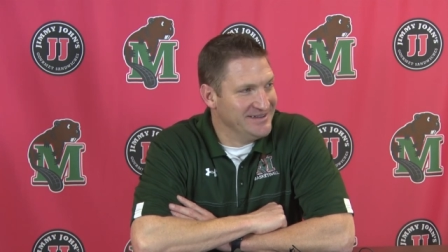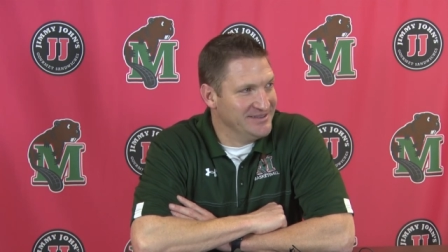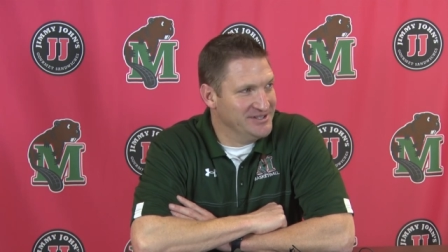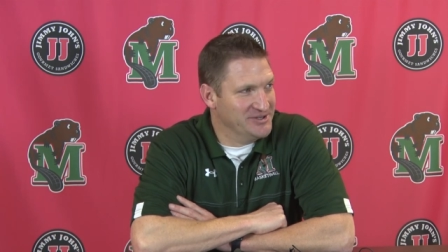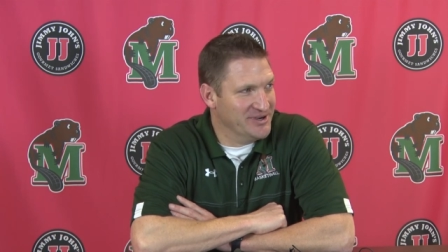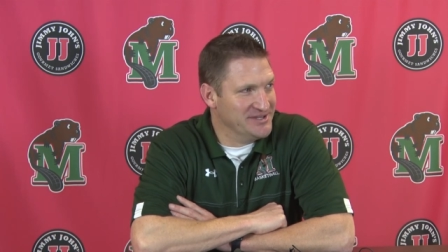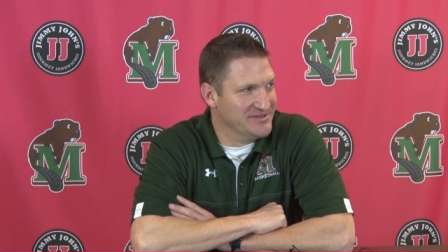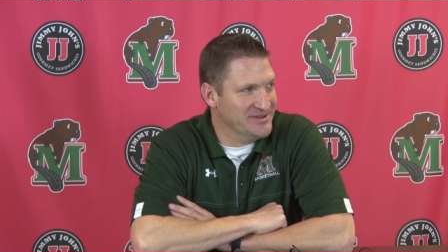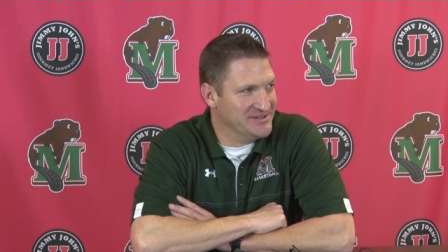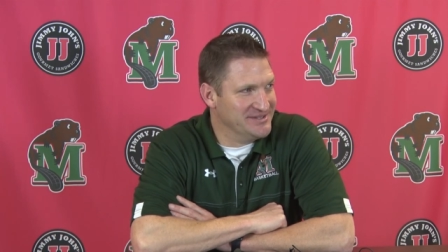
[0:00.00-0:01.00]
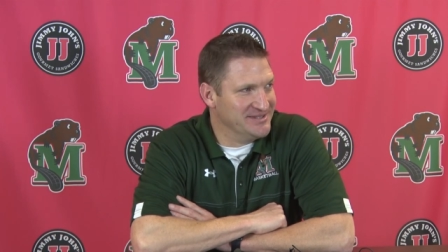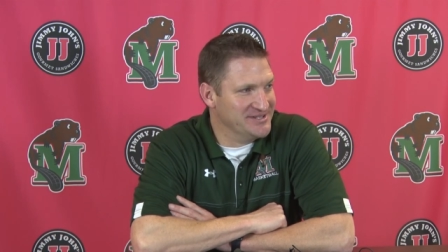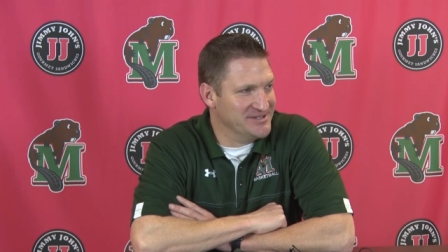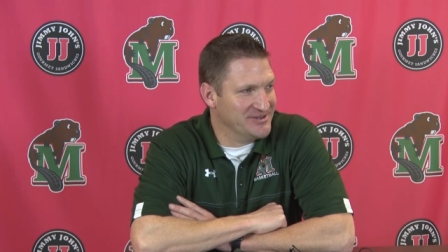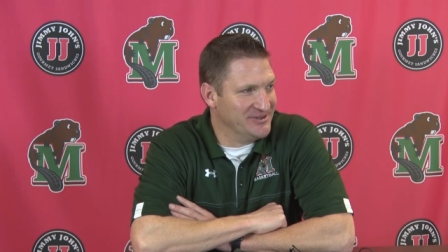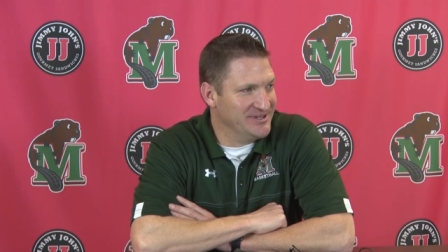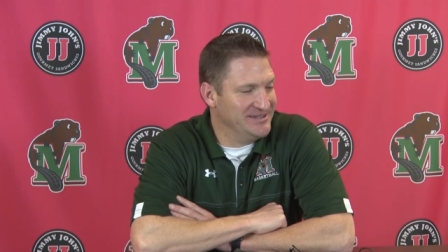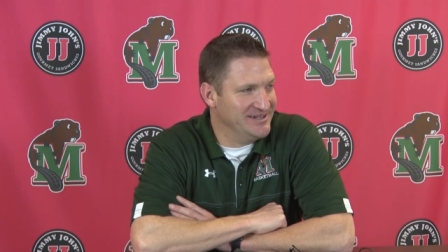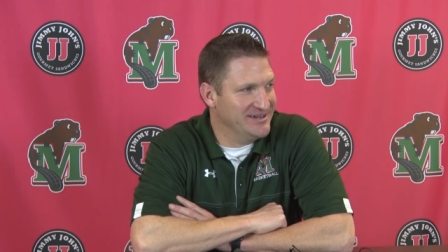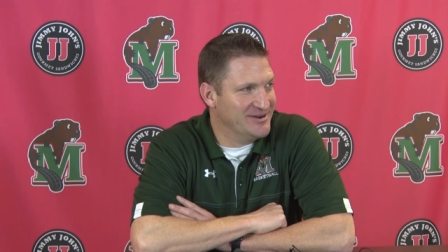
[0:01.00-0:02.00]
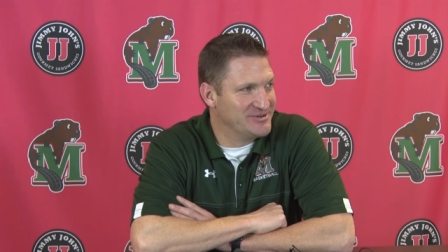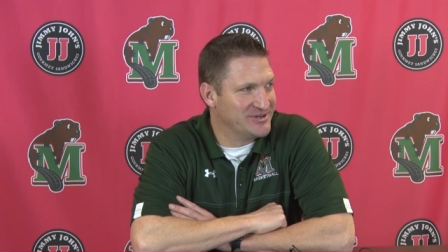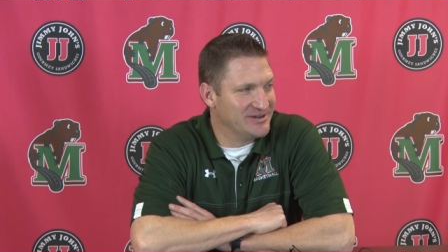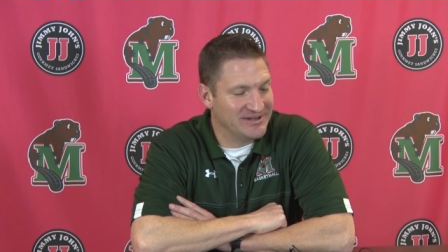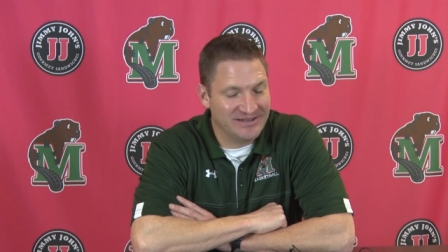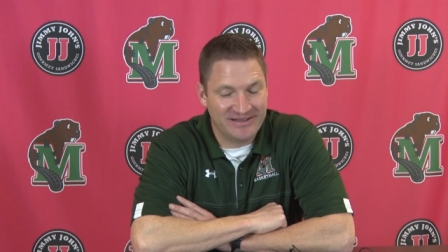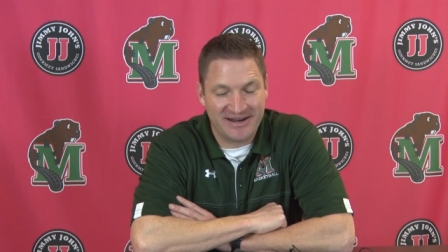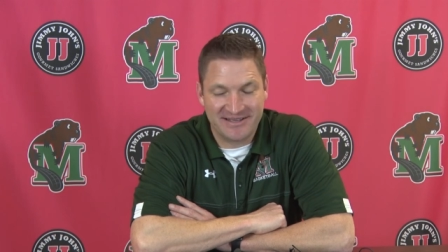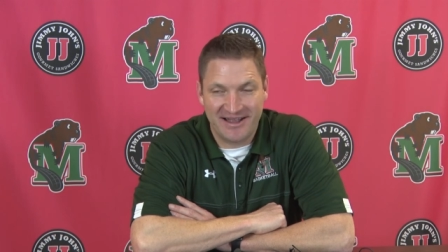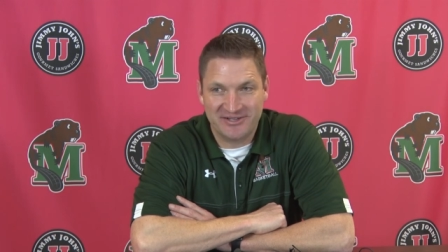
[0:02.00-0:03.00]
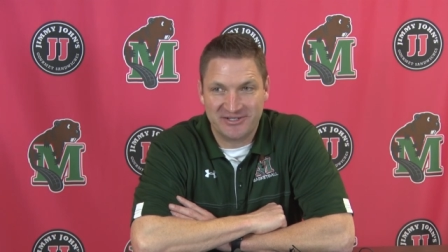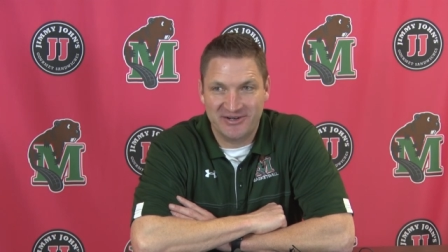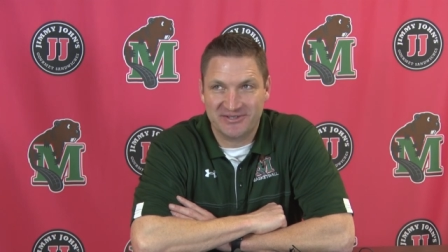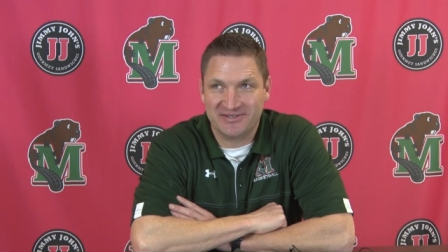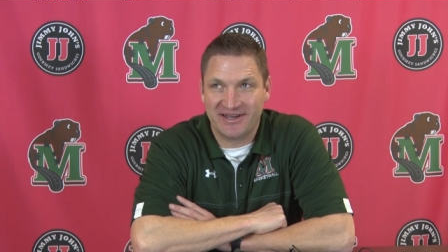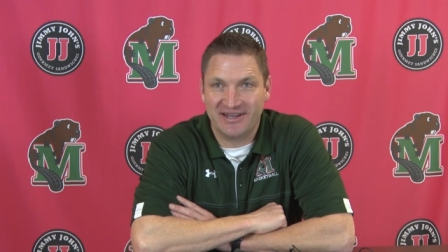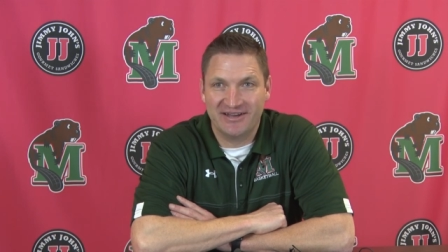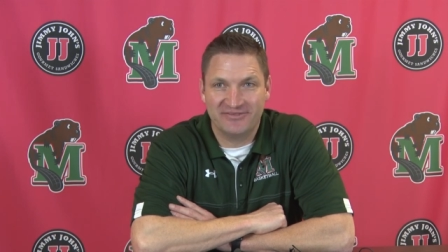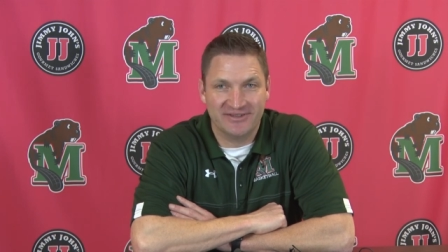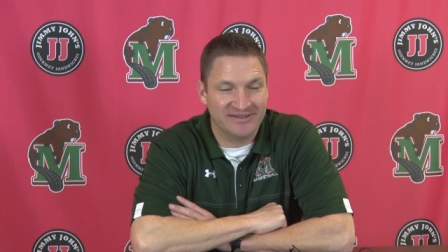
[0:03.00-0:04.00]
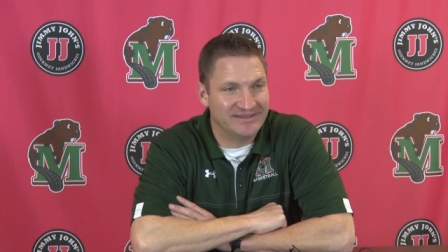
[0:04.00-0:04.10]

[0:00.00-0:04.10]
the joys of those decisions early in the year, I'm sure a lot of college coaches kind of have to